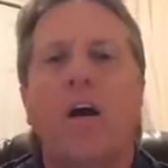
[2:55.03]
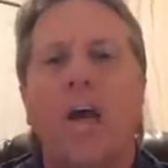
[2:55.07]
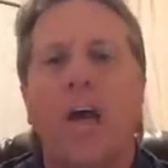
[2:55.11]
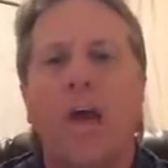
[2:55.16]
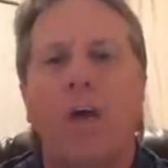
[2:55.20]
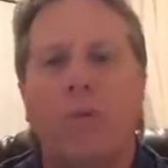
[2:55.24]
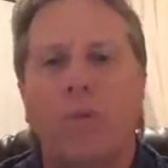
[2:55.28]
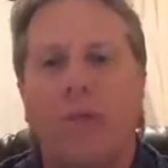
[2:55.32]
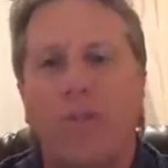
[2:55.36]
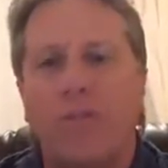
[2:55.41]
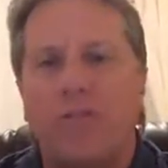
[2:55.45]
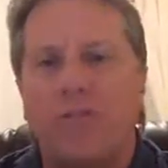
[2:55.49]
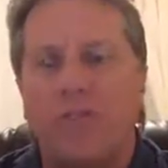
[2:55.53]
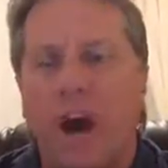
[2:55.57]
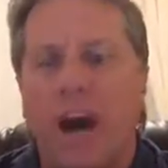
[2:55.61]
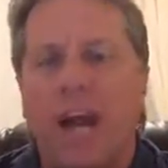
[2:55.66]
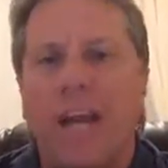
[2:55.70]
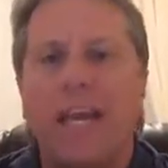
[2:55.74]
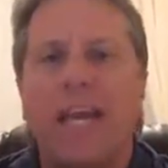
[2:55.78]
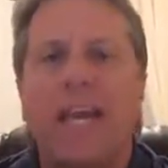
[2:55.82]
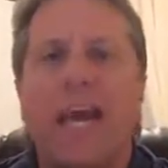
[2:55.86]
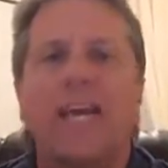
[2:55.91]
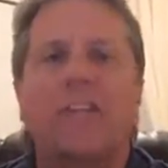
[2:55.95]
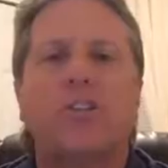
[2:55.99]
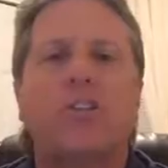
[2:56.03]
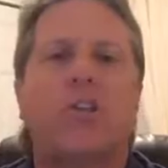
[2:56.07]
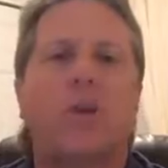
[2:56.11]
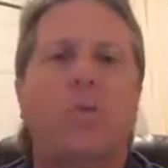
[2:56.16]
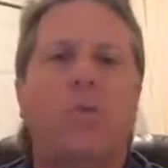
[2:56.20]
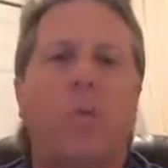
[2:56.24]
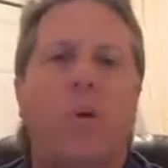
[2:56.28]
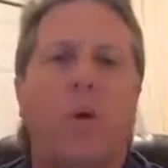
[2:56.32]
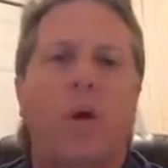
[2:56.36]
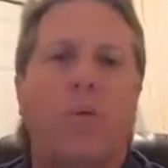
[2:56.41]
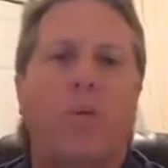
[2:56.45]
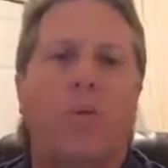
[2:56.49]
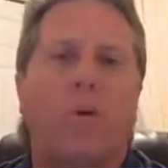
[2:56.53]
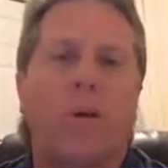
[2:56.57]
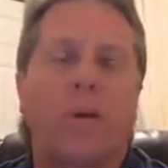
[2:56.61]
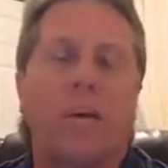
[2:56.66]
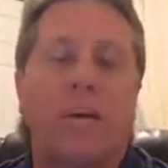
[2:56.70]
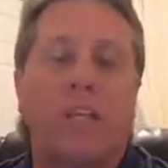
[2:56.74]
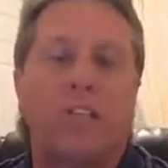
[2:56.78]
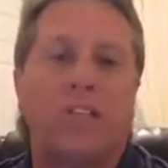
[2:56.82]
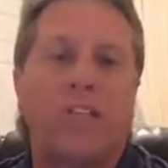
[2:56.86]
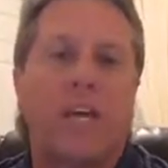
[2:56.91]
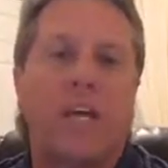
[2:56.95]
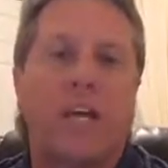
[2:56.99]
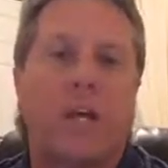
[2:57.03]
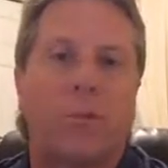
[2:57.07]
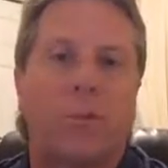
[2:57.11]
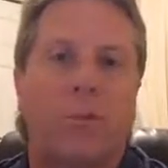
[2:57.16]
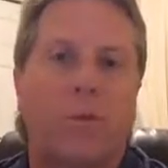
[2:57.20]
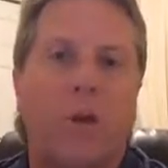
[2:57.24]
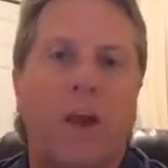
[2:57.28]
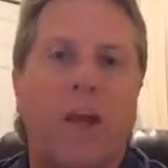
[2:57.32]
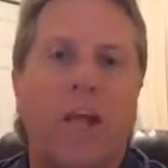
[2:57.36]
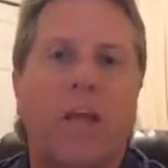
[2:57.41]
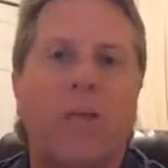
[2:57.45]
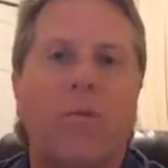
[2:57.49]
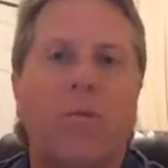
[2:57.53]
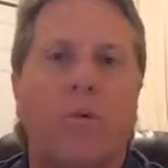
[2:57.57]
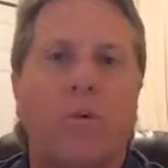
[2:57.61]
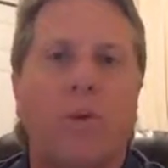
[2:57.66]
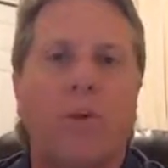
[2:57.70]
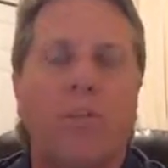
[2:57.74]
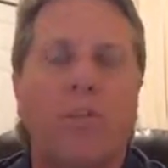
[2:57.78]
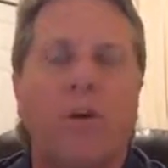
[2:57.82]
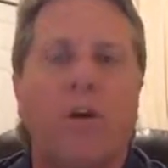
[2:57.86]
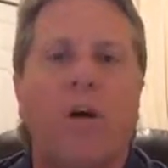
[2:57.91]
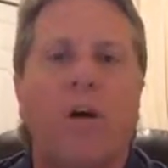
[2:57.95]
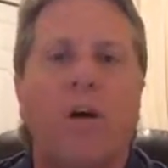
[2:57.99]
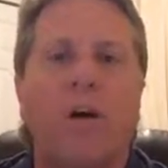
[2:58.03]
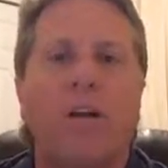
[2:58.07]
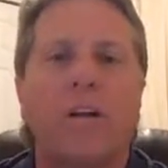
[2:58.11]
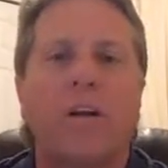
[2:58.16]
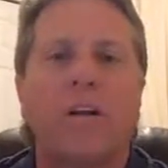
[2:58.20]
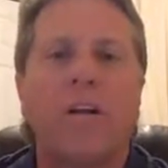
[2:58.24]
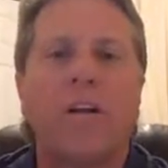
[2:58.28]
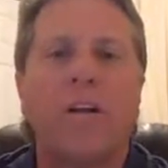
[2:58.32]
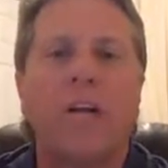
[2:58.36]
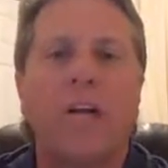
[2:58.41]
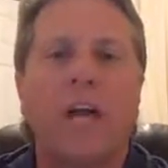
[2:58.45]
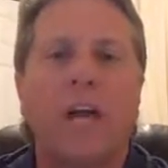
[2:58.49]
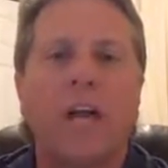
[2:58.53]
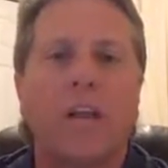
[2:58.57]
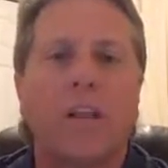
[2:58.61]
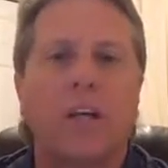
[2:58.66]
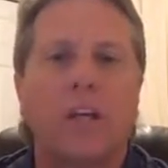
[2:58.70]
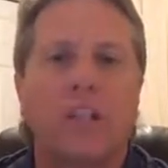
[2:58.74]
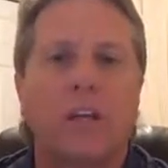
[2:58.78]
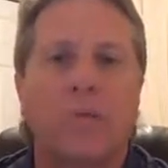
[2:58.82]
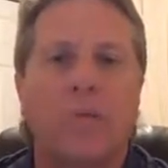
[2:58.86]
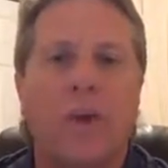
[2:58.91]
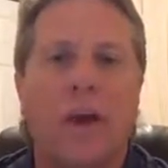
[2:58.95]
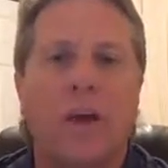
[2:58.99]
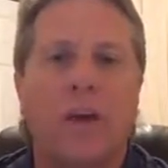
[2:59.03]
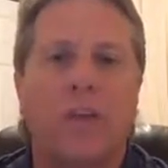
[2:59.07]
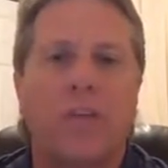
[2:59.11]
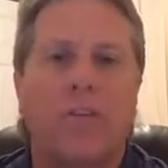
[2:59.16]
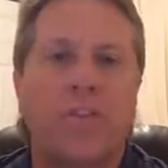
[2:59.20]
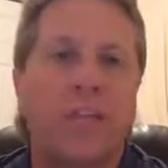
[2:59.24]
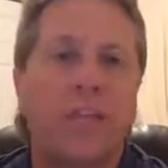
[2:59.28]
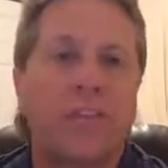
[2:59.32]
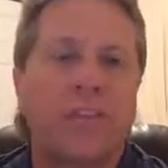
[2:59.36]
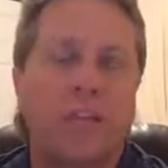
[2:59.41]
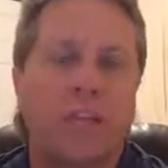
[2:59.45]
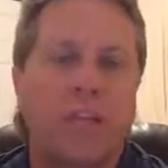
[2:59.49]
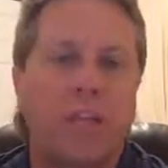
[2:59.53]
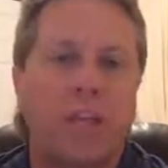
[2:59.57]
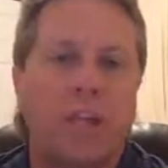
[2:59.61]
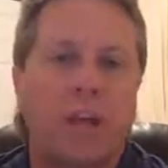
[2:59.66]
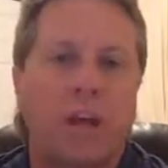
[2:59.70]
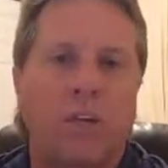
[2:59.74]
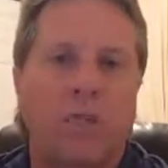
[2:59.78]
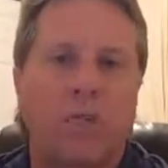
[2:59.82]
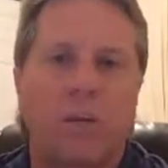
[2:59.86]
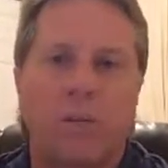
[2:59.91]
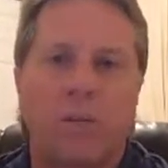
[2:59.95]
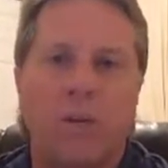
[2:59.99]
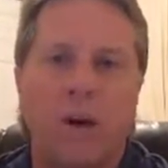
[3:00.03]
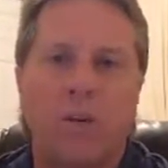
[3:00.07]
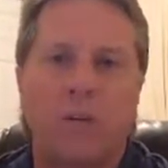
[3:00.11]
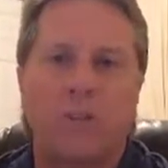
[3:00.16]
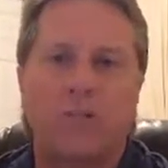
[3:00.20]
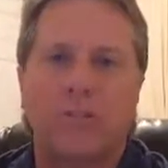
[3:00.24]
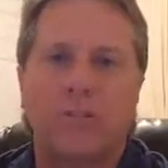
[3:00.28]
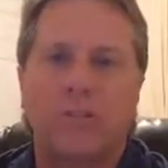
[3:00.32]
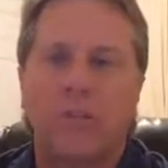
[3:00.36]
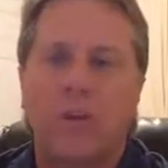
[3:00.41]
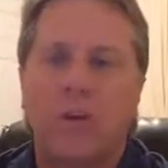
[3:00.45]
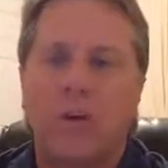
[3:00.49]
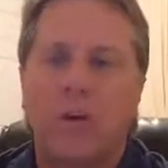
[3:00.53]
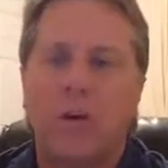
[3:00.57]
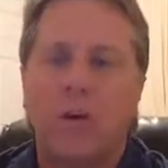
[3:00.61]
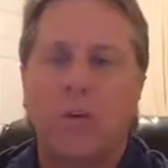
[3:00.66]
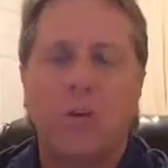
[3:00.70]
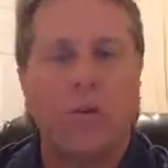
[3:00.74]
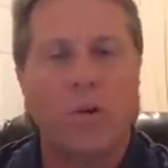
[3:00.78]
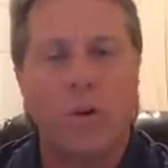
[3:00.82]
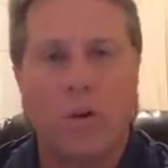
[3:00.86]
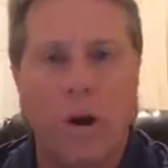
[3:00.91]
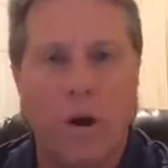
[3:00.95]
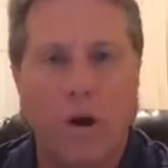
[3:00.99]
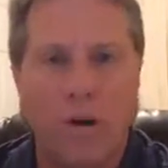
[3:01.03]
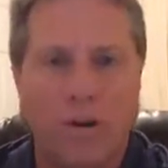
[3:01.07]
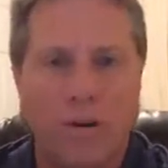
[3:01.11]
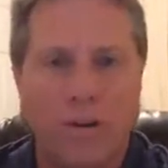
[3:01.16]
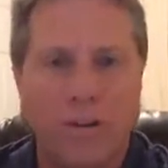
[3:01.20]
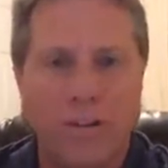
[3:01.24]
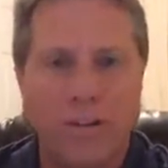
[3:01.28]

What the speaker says: And when he finally got to the point where he could take a break, where he thought, he looked around, the things that he loved the most were gone.